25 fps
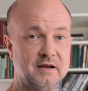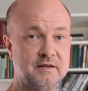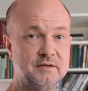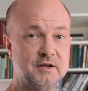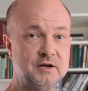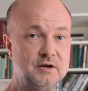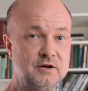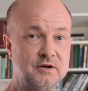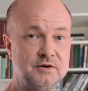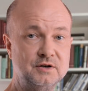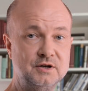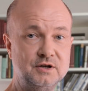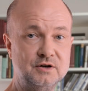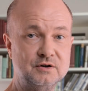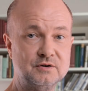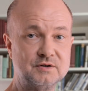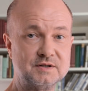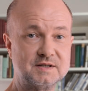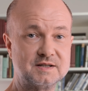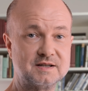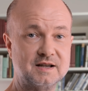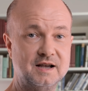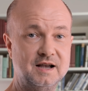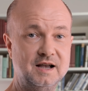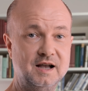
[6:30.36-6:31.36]
The good
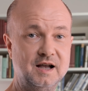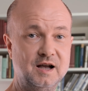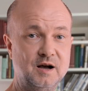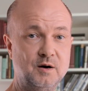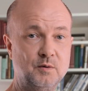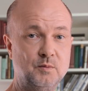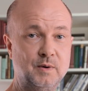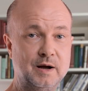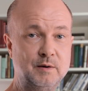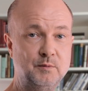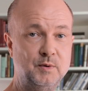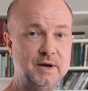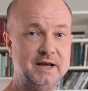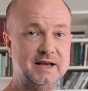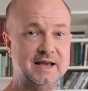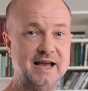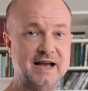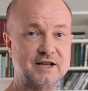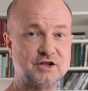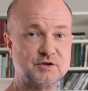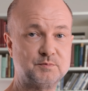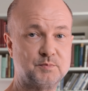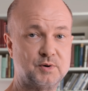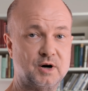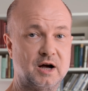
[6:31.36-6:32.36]
news, when we
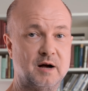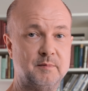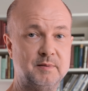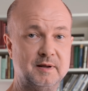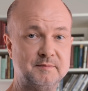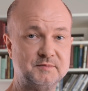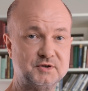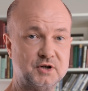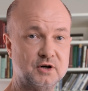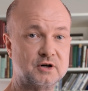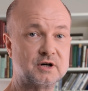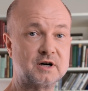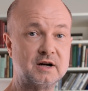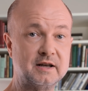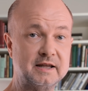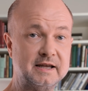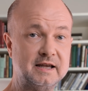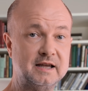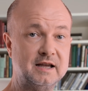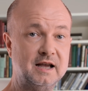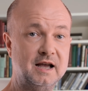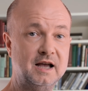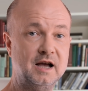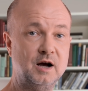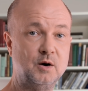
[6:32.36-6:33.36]
catch problems
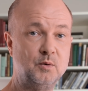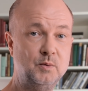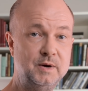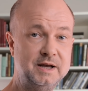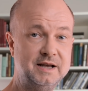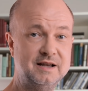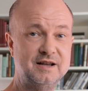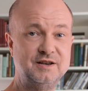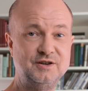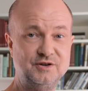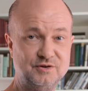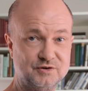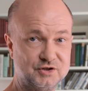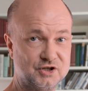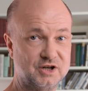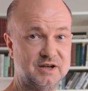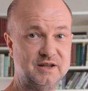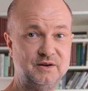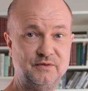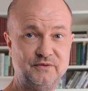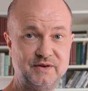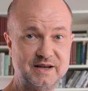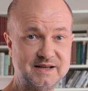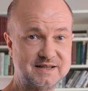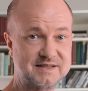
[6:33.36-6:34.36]
early, we can
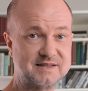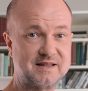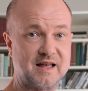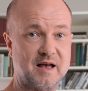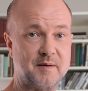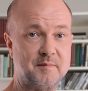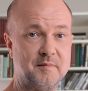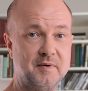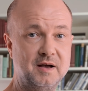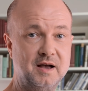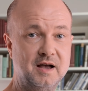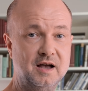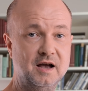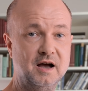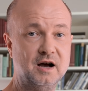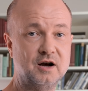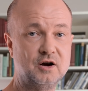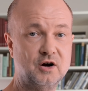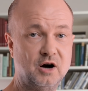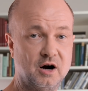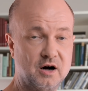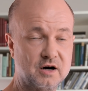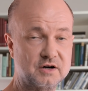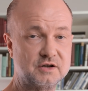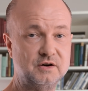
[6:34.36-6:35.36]
usually fix them.
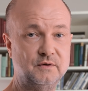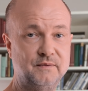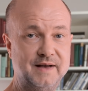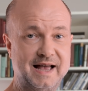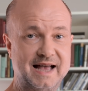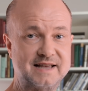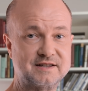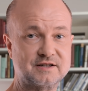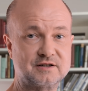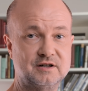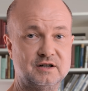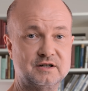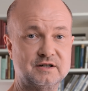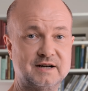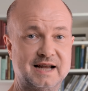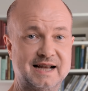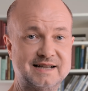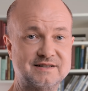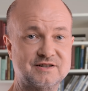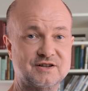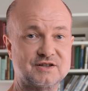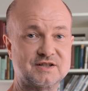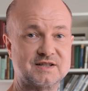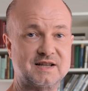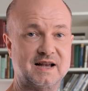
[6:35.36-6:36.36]
Cardiovascular
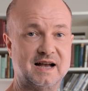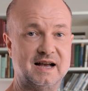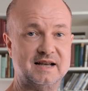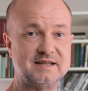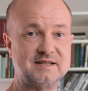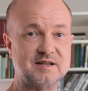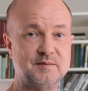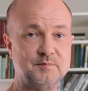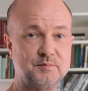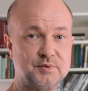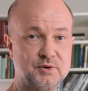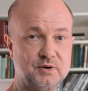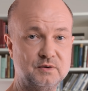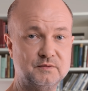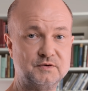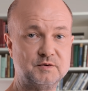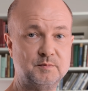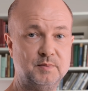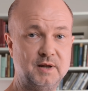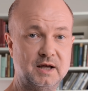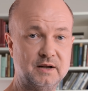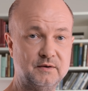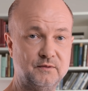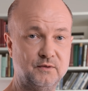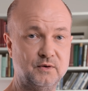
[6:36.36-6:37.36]
exercise improves
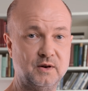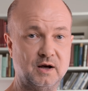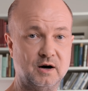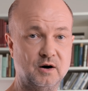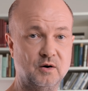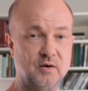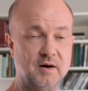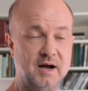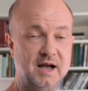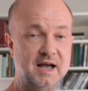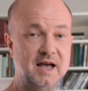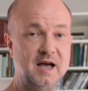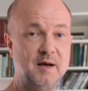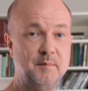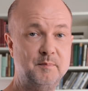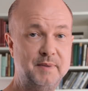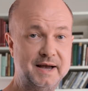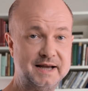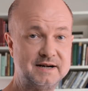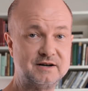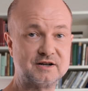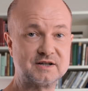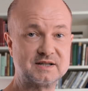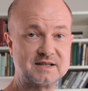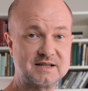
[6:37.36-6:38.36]
blood flow.
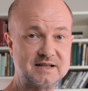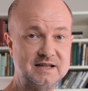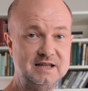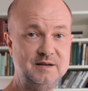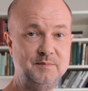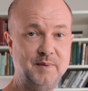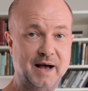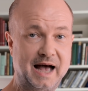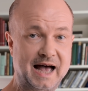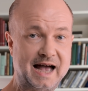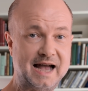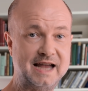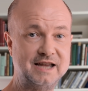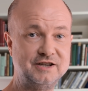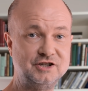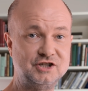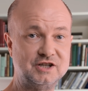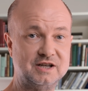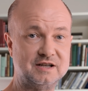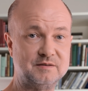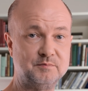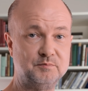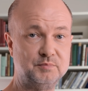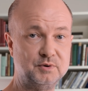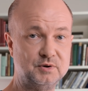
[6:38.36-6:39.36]
Better sleep
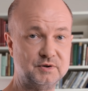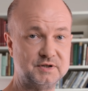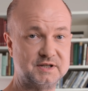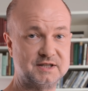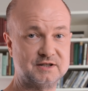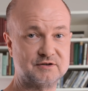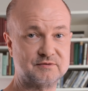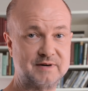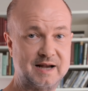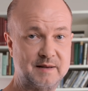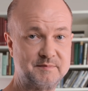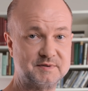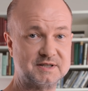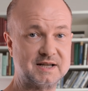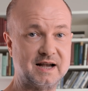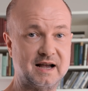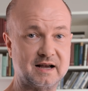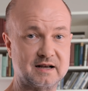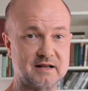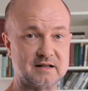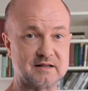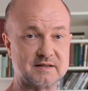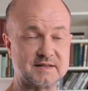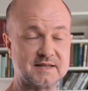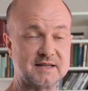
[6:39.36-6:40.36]
hygiene boosts REM
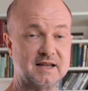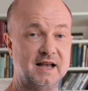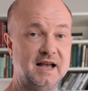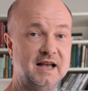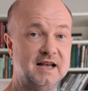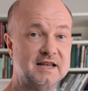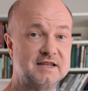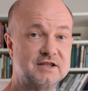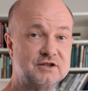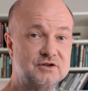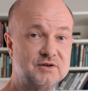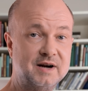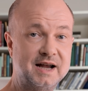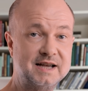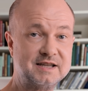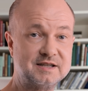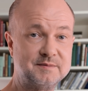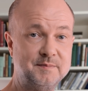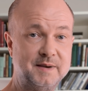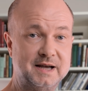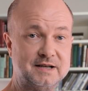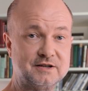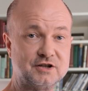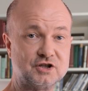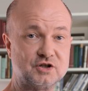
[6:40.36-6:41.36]
cycles. Stress
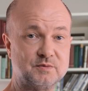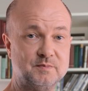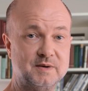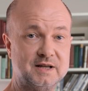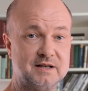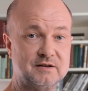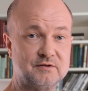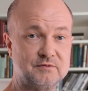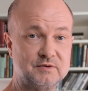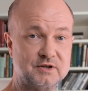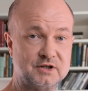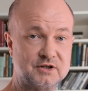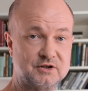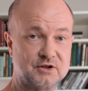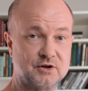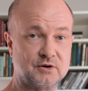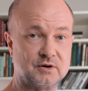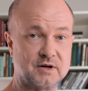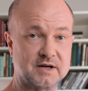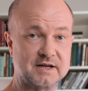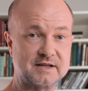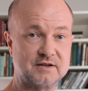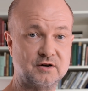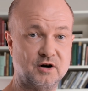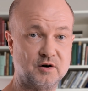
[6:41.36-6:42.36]
management
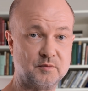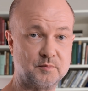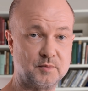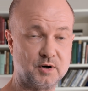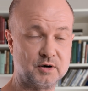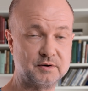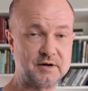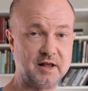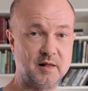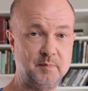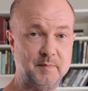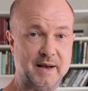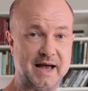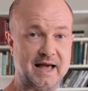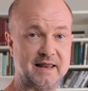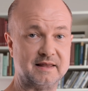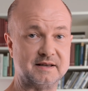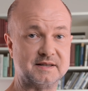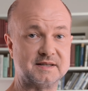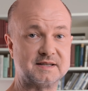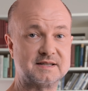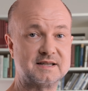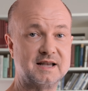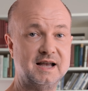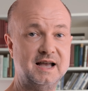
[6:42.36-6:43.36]
restores hormonal
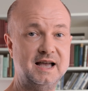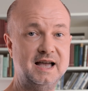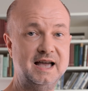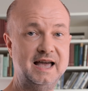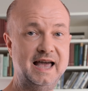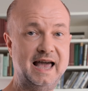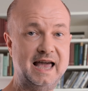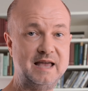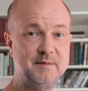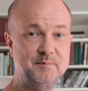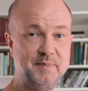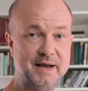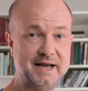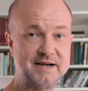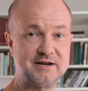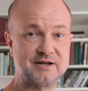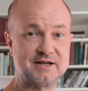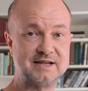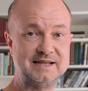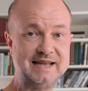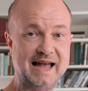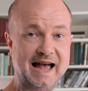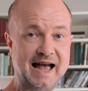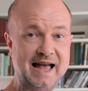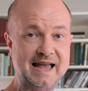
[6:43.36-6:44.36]
balance. A better
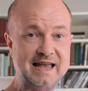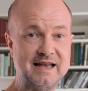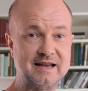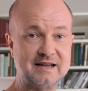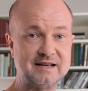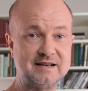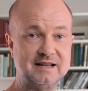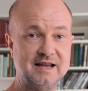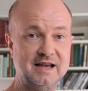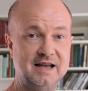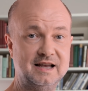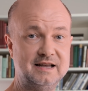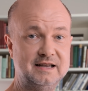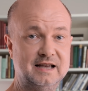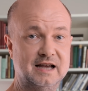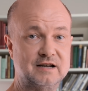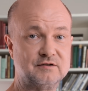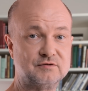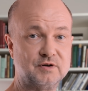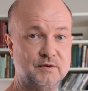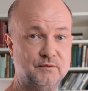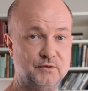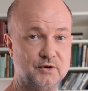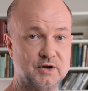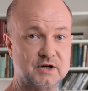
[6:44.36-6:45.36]
diet can
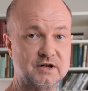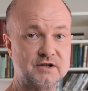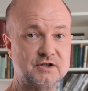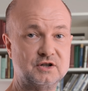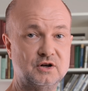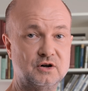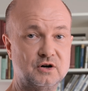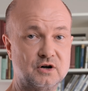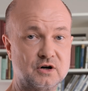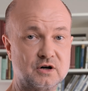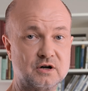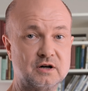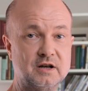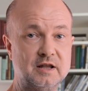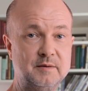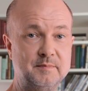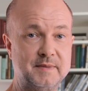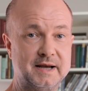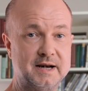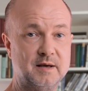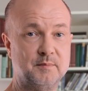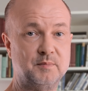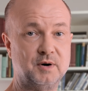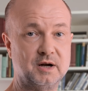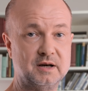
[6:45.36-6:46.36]
reverse early
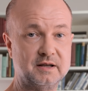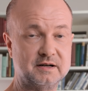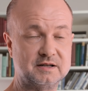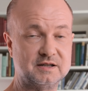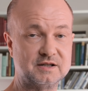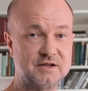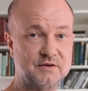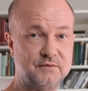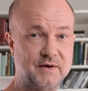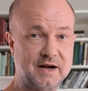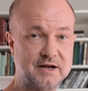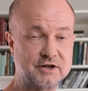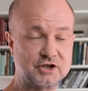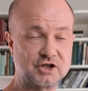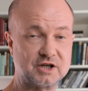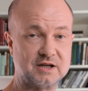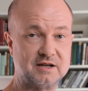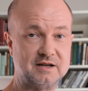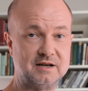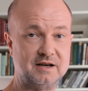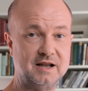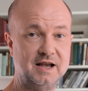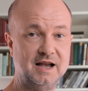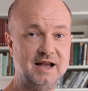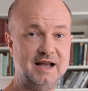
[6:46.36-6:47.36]
metabolic
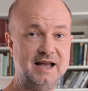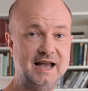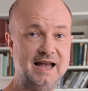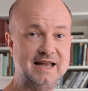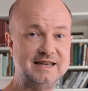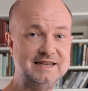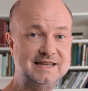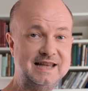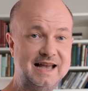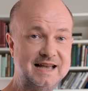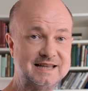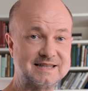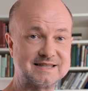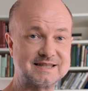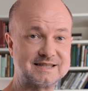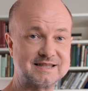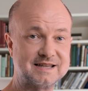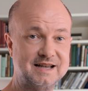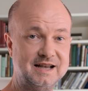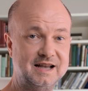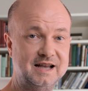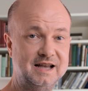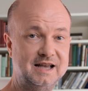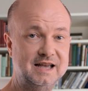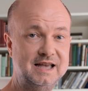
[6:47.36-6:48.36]
dysfunction. And yes,
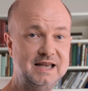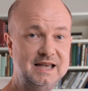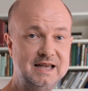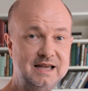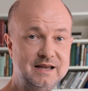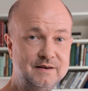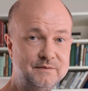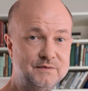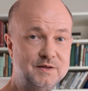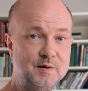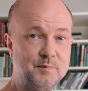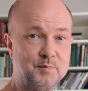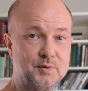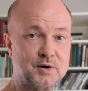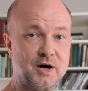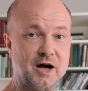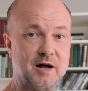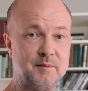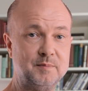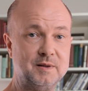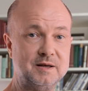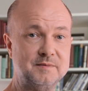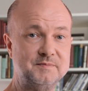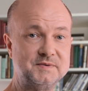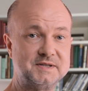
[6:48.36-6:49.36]
if the
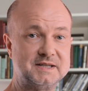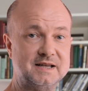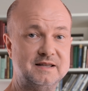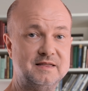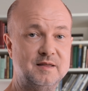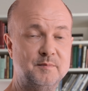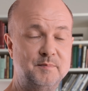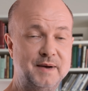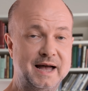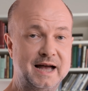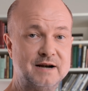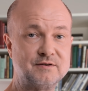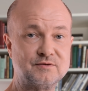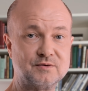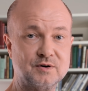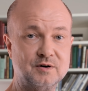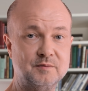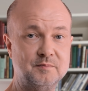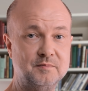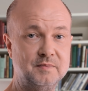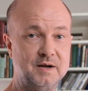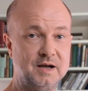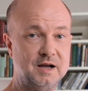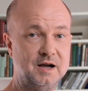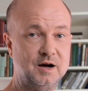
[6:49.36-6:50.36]
problem's in the
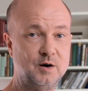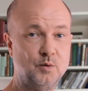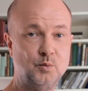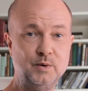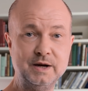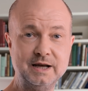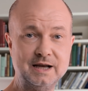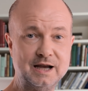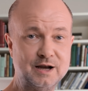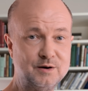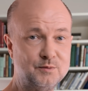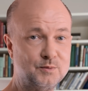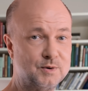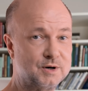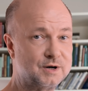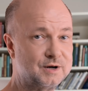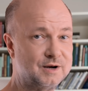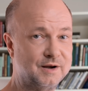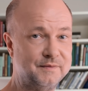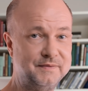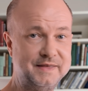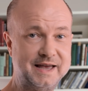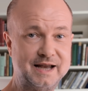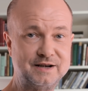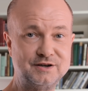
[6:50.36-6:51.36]
bedroom, we can work
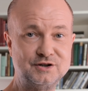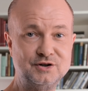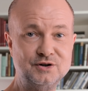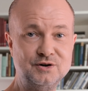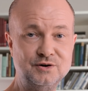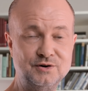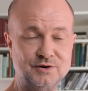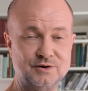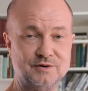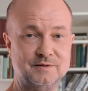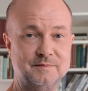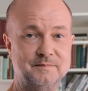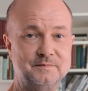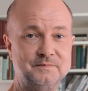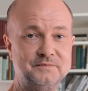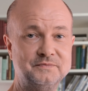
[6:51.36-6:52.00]
on that too.